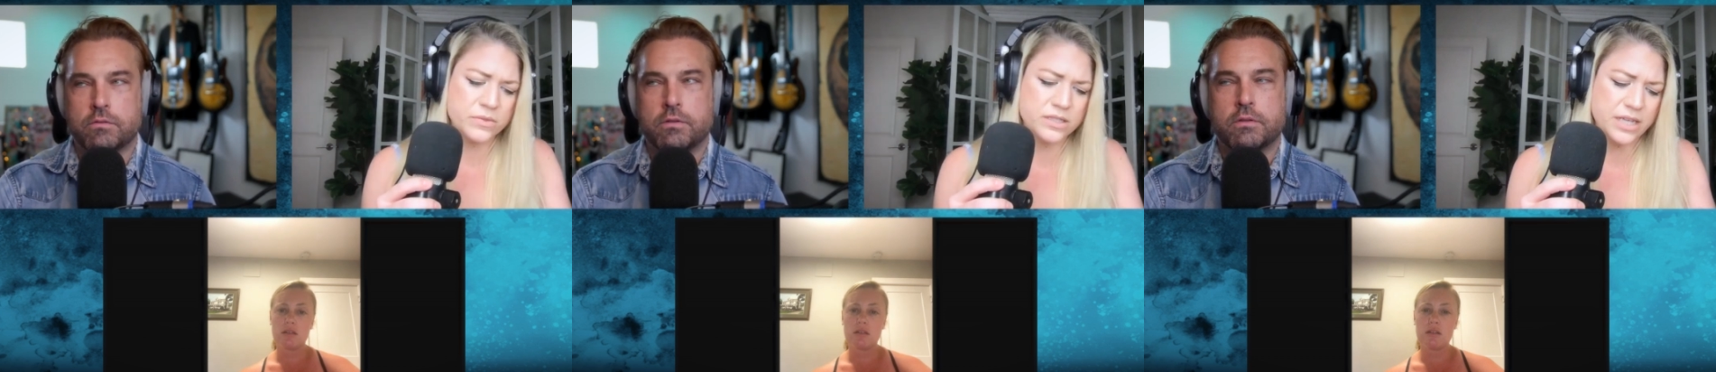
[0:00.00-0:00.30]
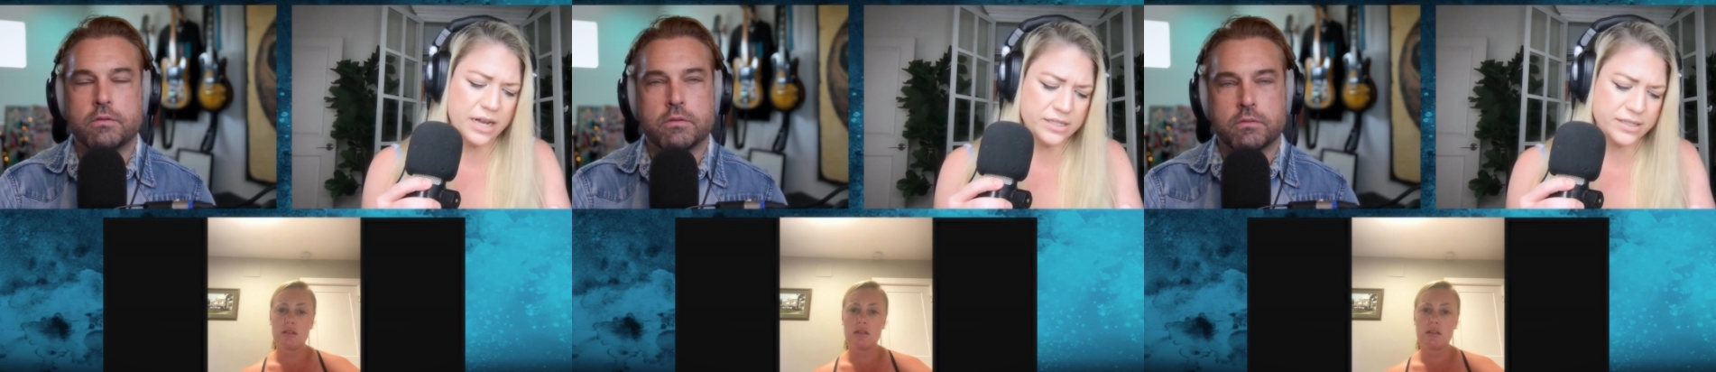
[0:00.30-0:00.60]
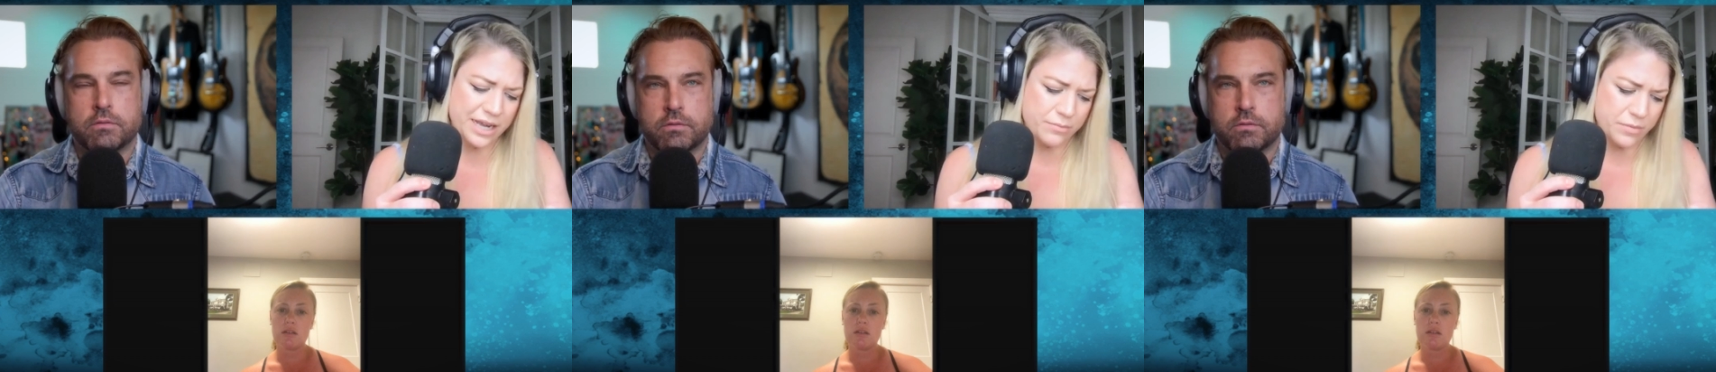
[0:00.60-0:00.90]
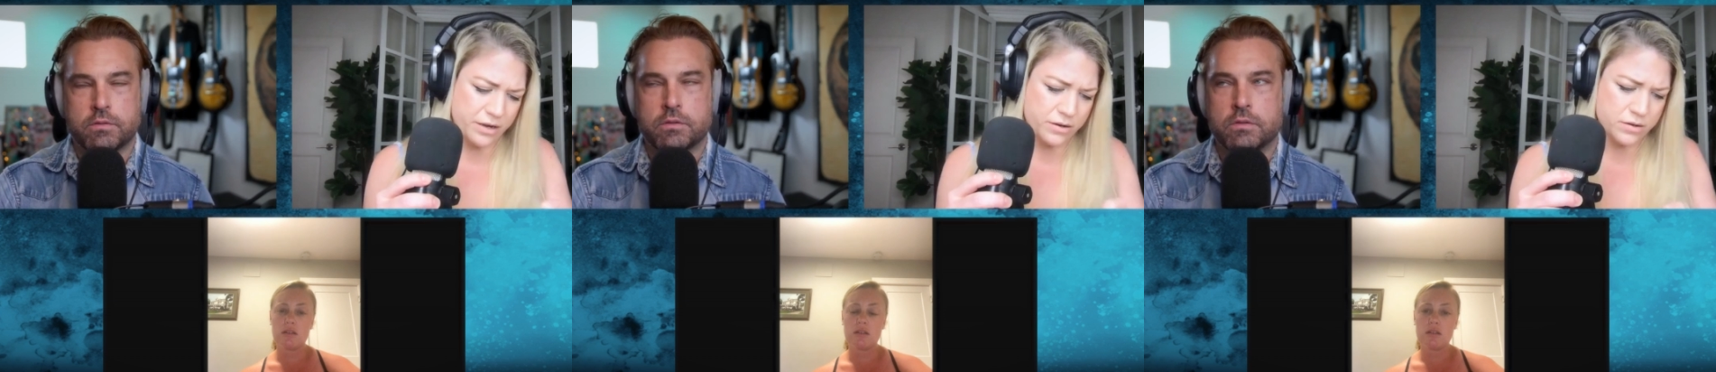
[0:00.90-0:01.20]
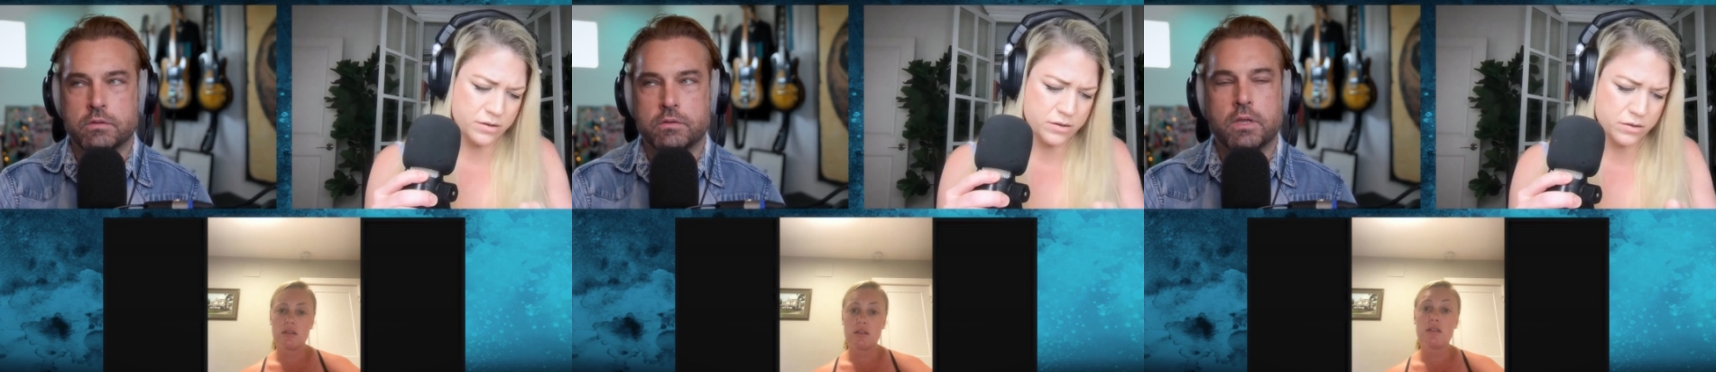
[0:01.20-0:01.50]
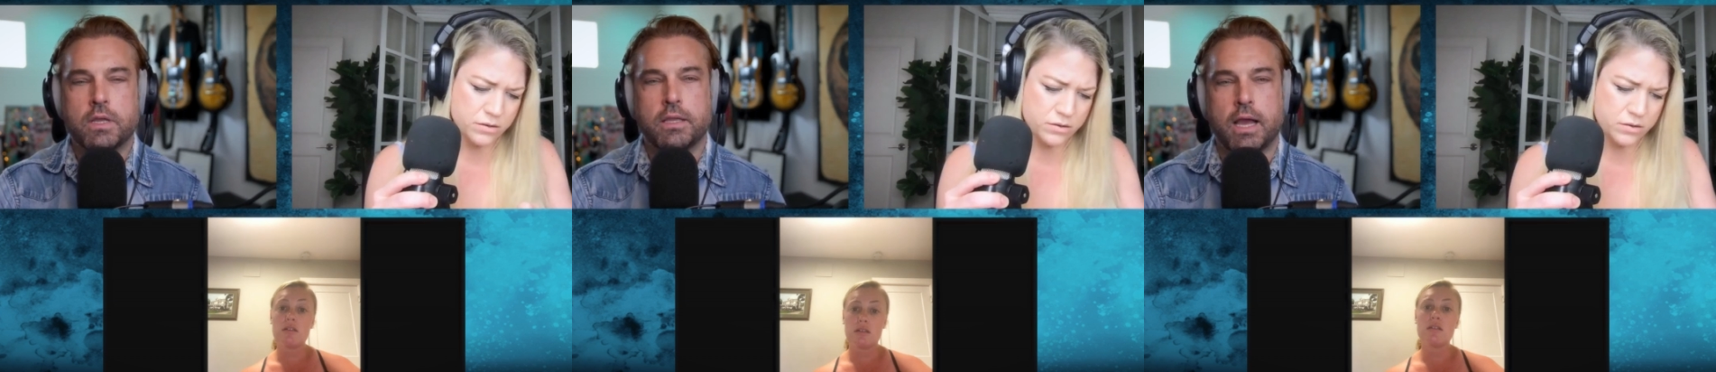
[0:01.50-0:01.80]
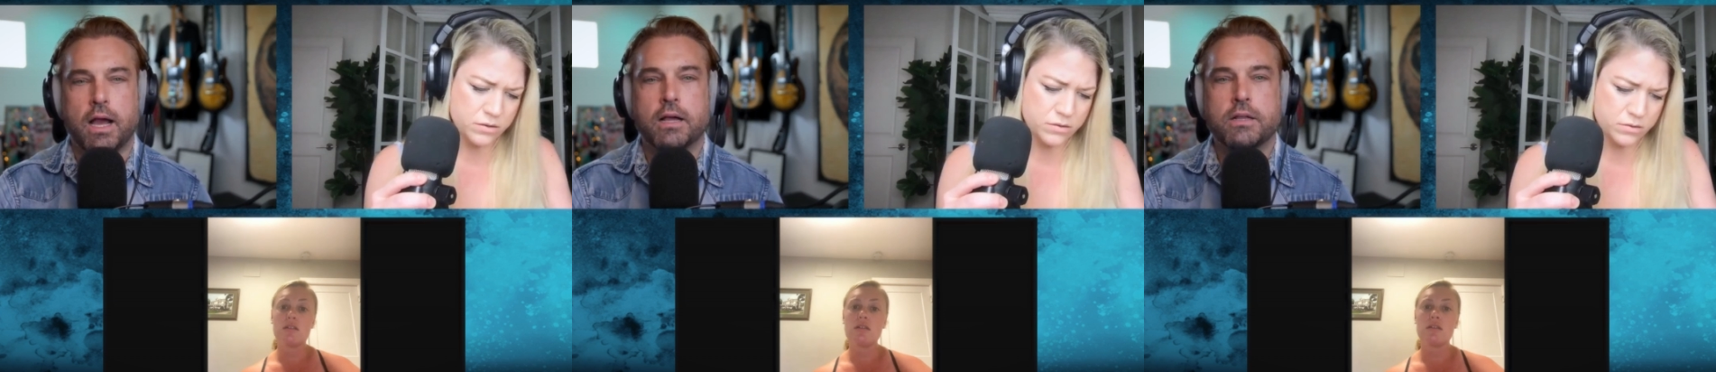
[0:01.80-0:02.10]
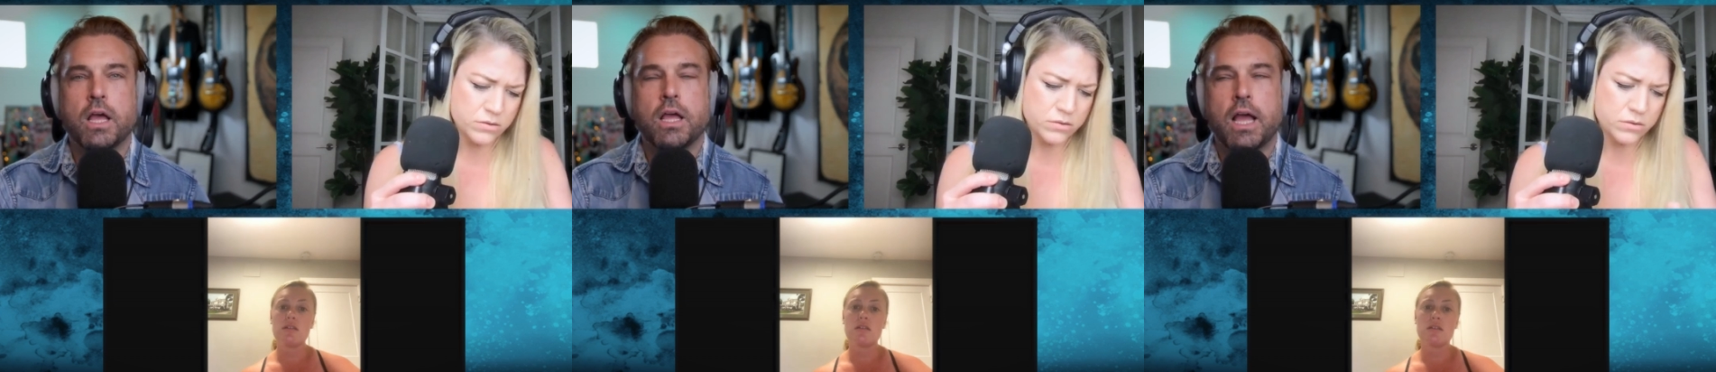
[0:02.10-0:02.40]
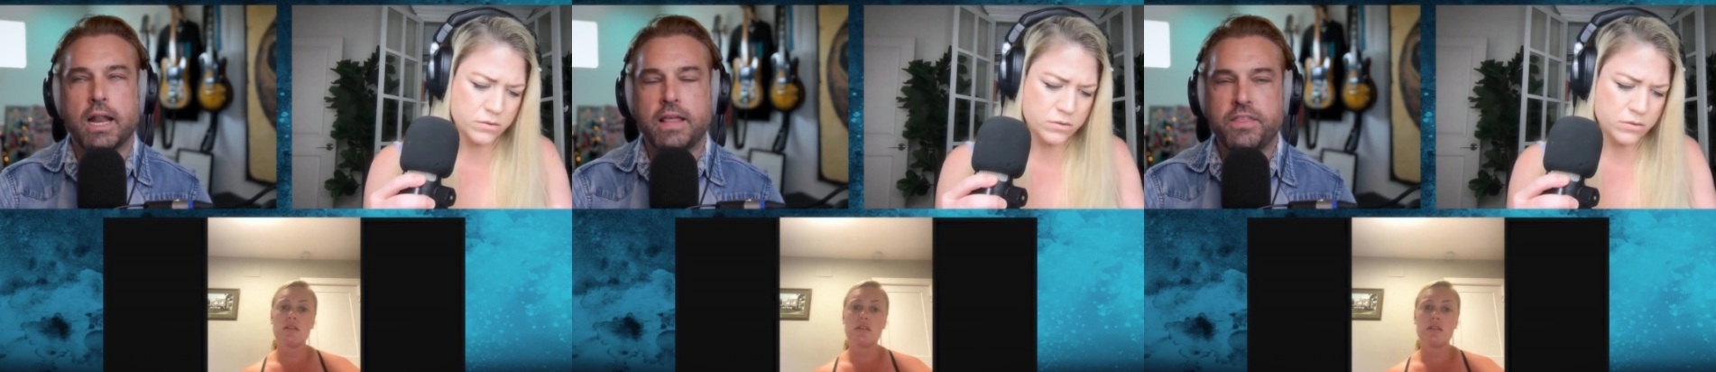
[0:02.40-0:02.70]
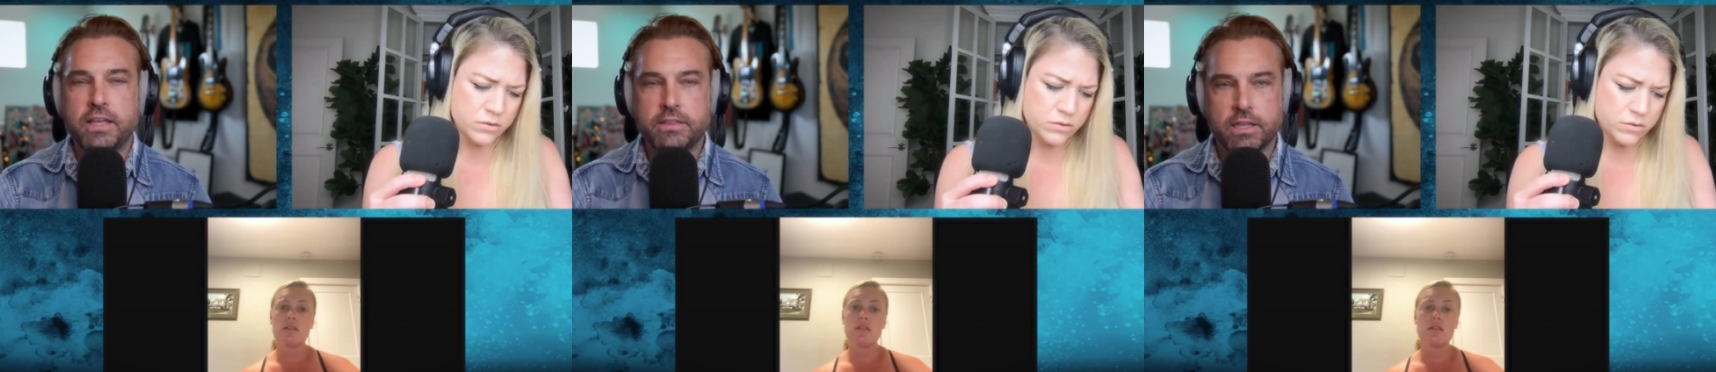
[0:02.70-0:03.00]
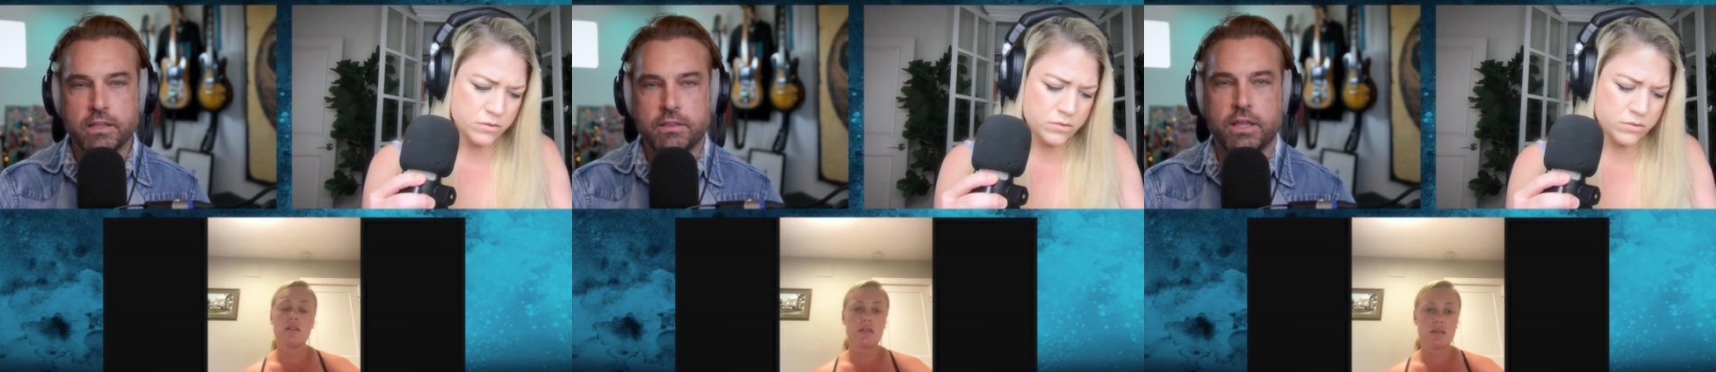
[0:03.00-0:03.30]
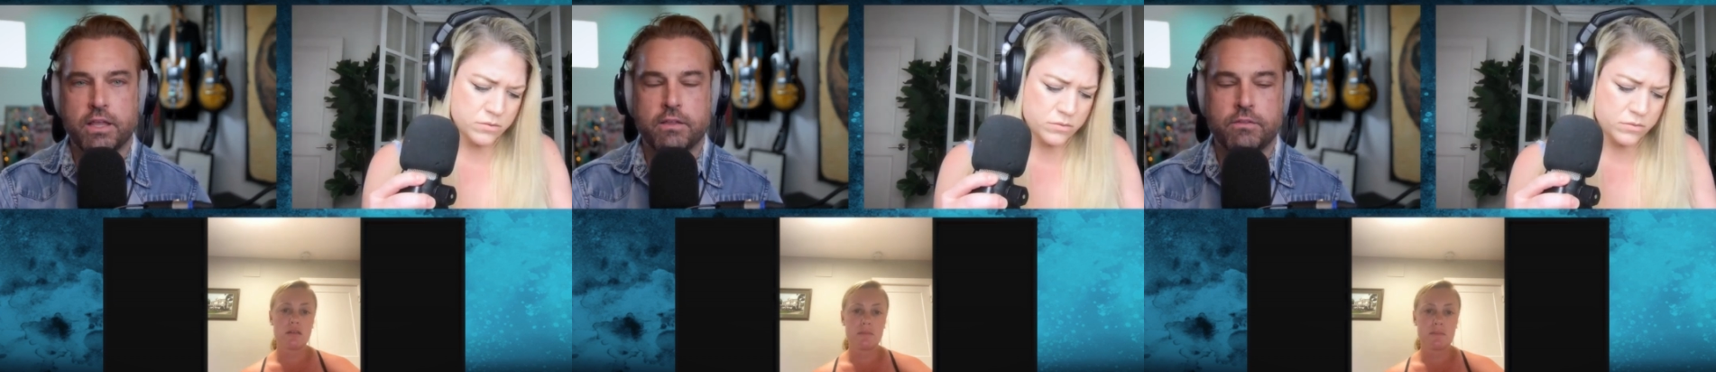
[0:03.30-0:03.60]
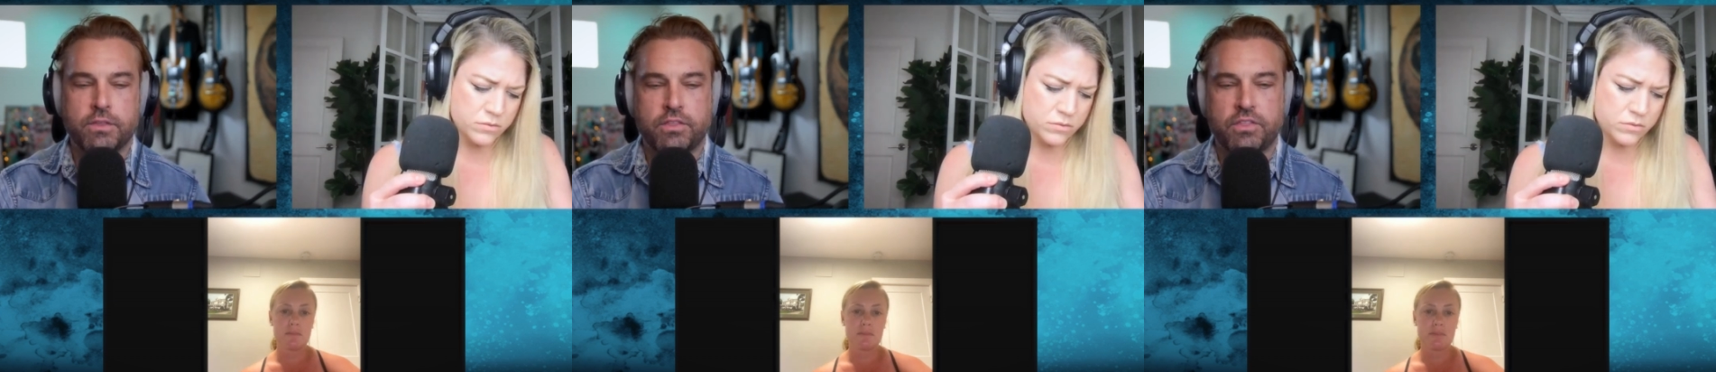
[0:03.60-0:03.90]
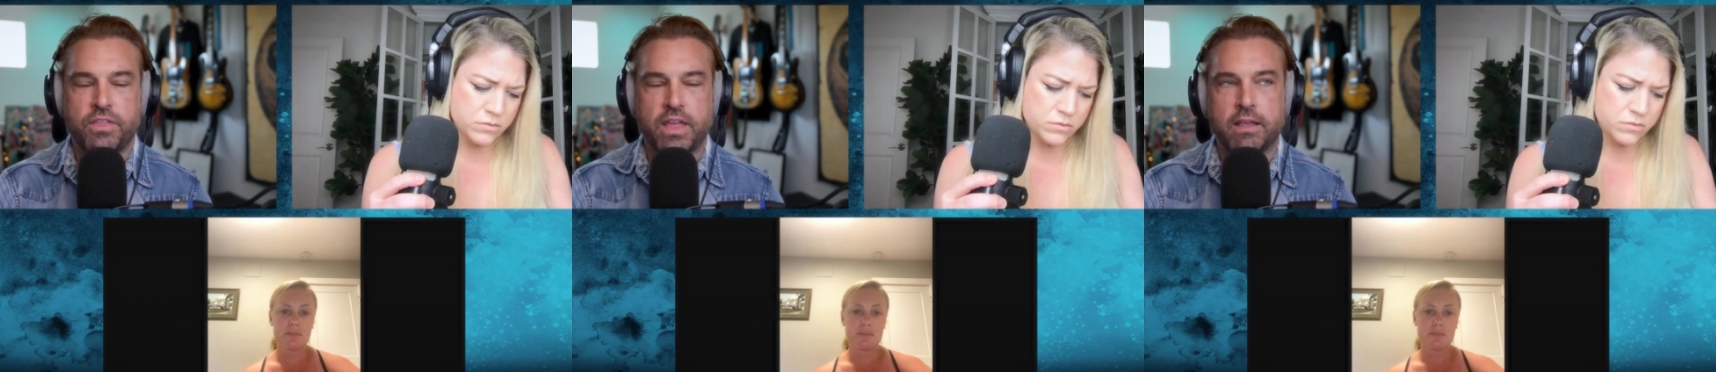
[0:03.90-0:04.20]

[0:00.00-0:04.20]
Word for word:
Speaker 1: said a statement.
Speaker 2: Yeah. And I think the the the thing